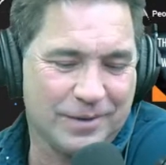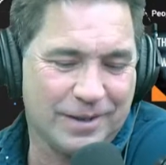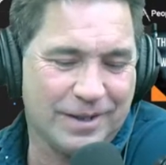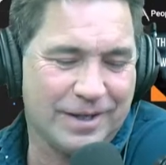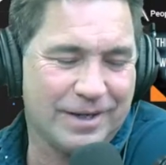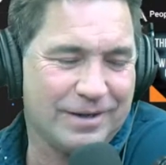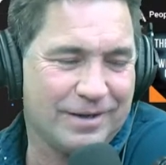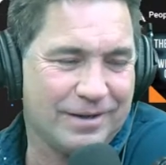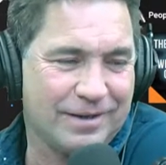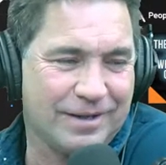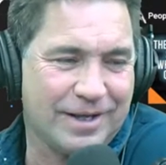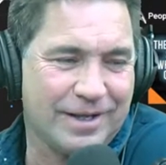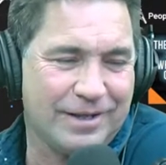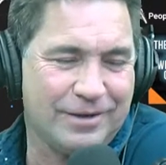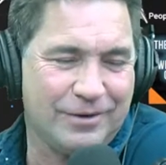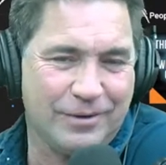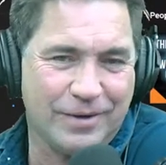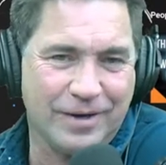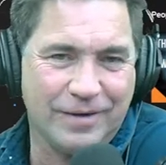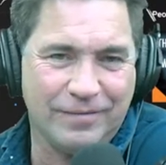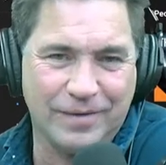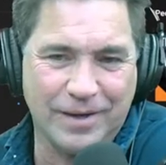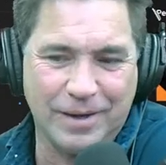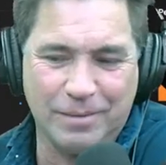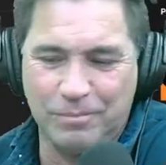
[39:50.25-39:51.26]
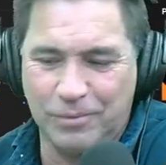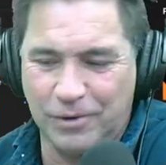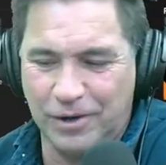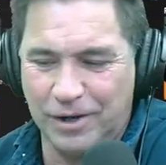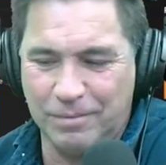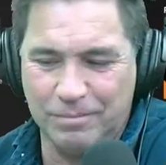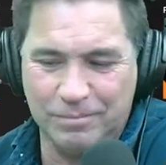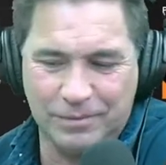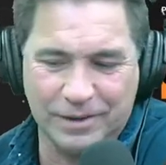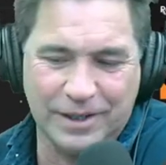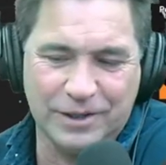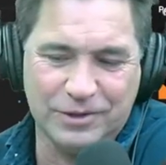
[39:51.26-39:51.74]
Glad glad you have that
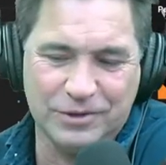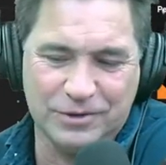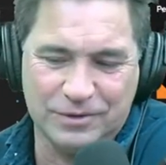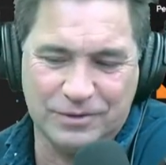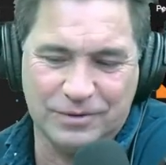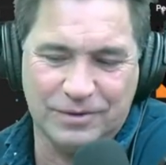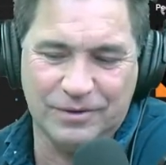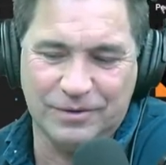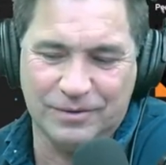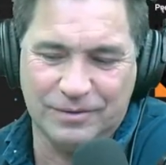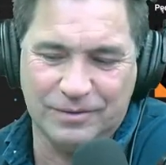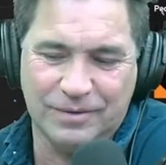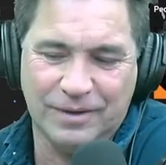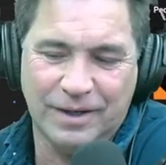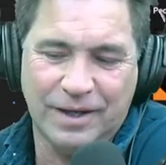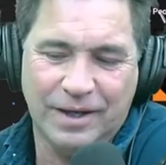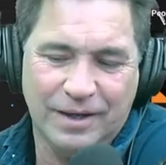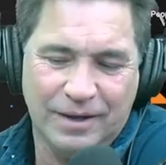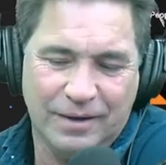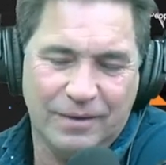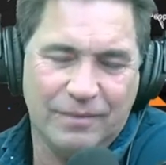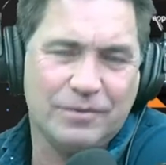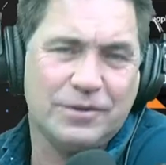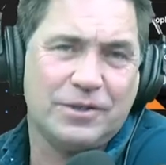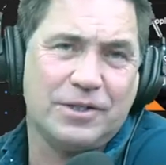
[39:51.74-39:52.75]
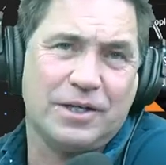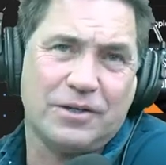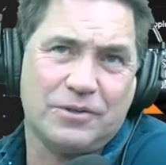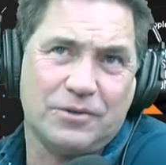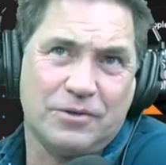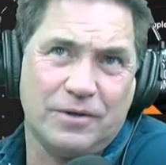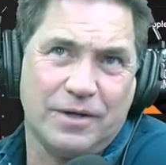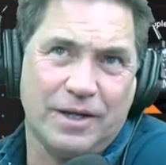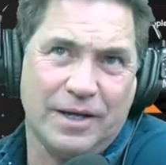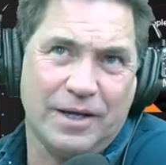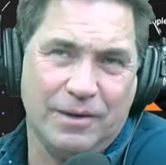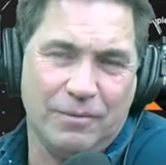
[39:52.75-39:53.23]
problem. Glad you it was
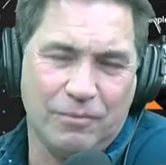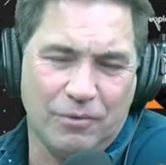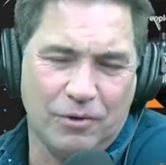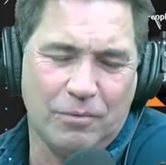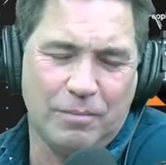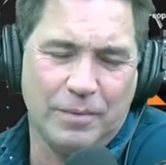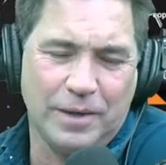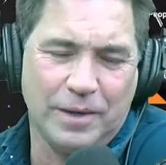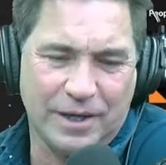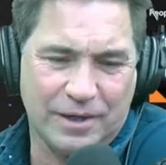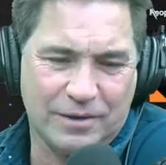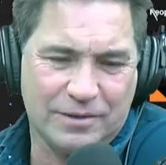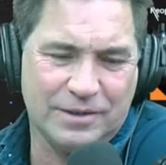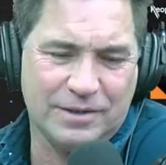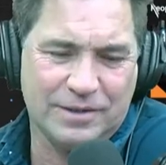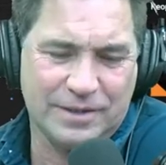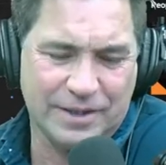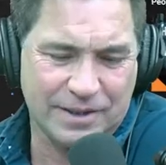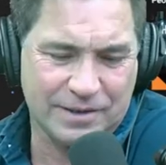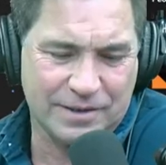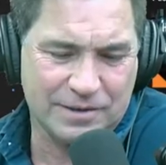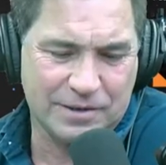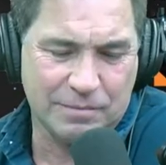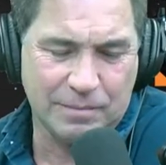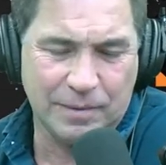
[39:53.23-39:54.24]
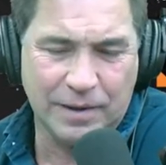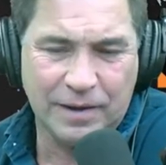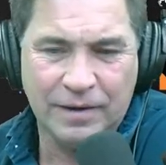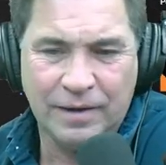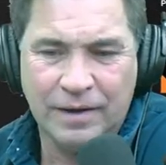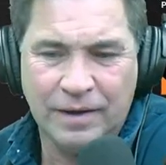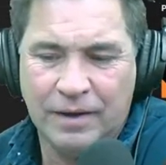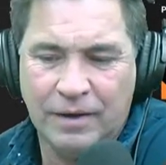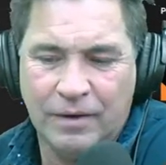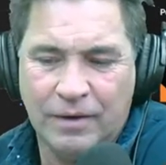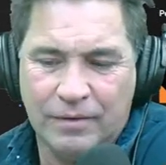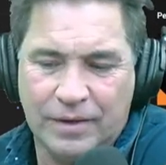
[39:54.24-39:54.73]
yesterday he wrote me, actually texted me.
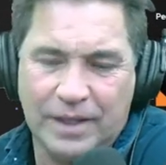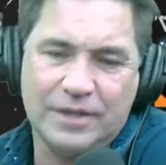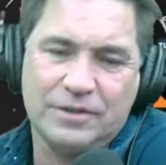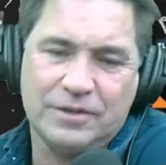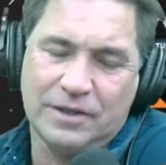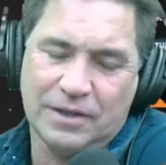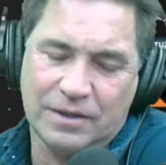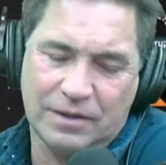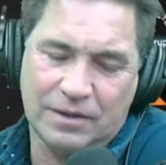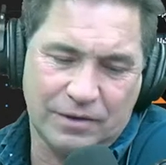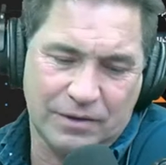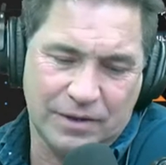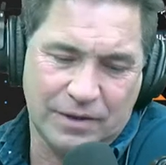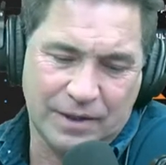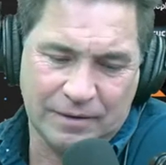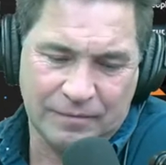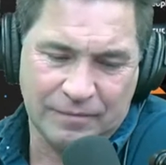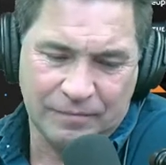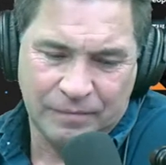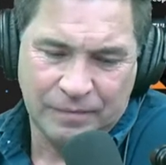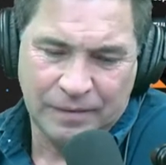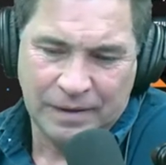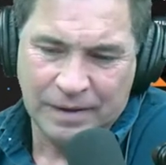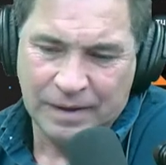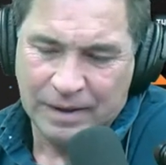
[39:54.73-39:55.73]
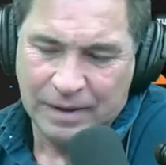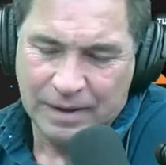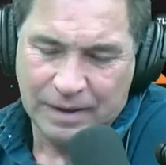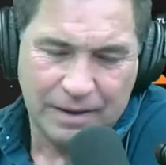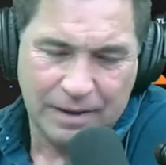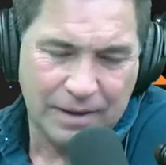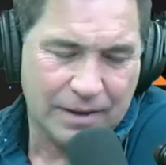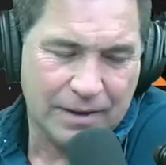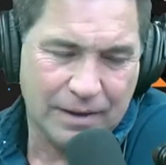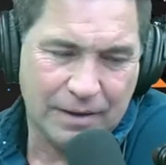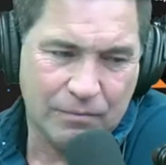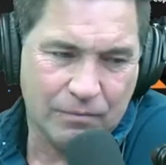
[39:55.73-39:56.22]
That's the other thing.
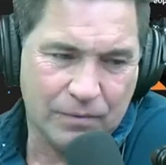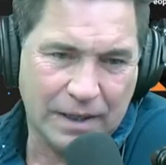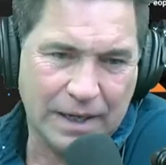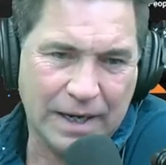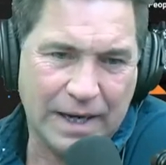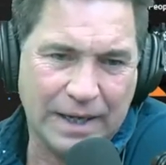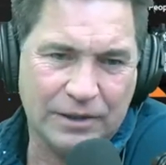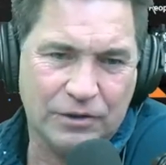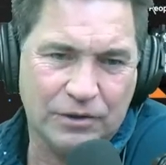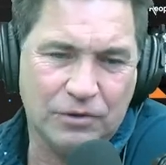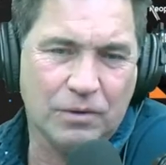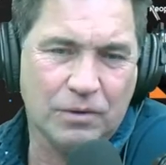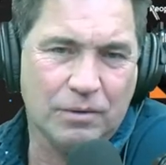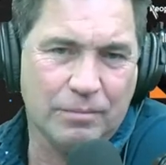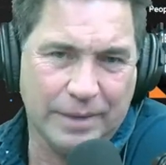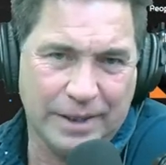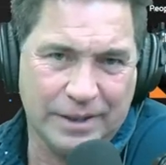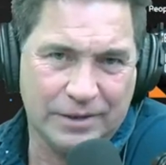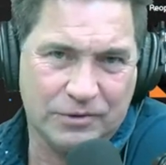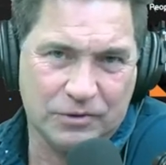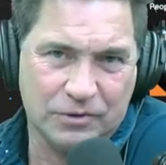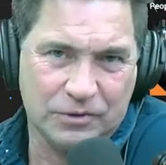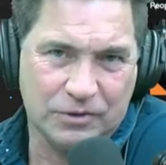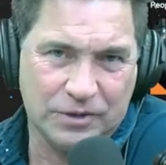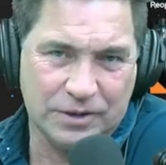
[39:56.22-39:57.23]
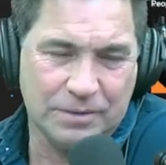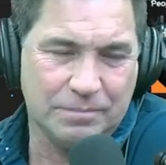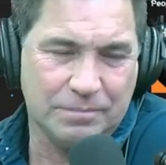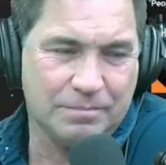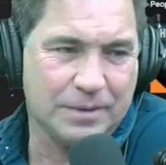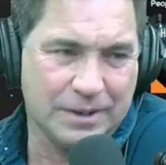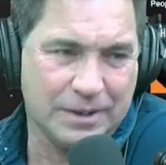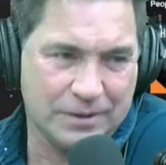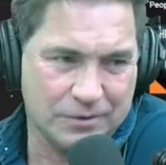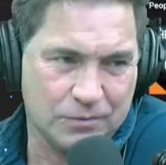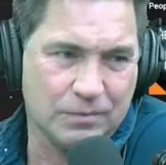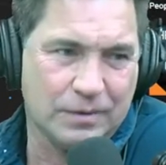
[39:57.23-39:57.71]
Uh, when I do a mentorship,
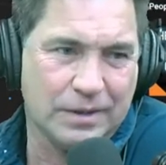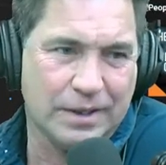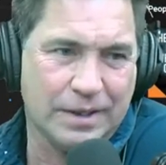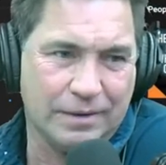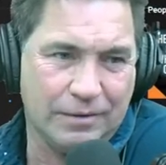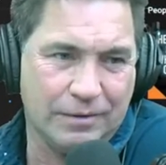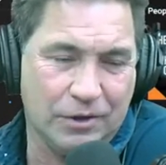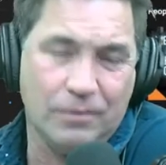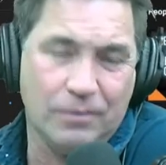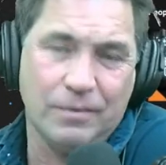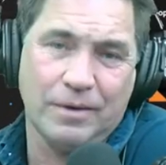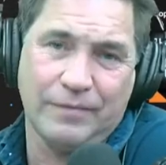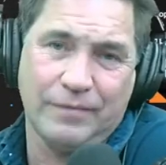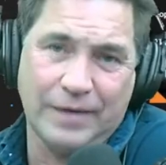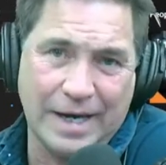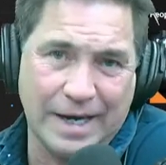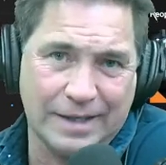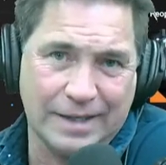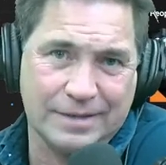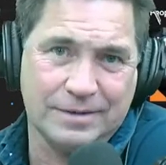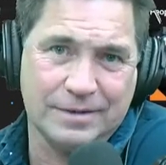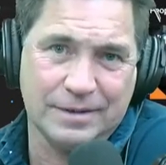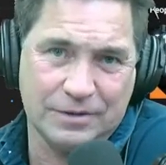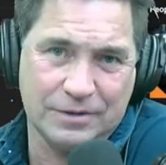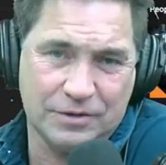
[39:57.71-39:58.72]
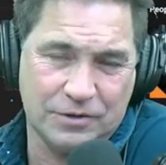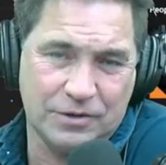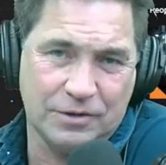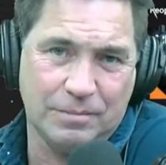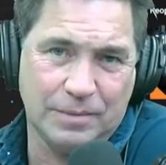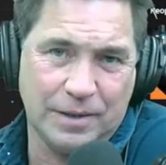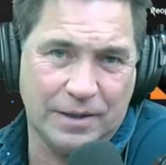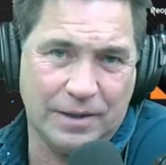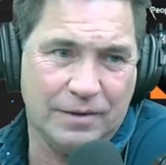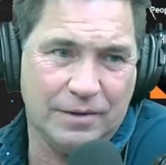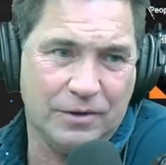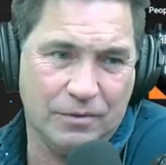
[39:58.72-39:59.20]
guess what? You have access to me.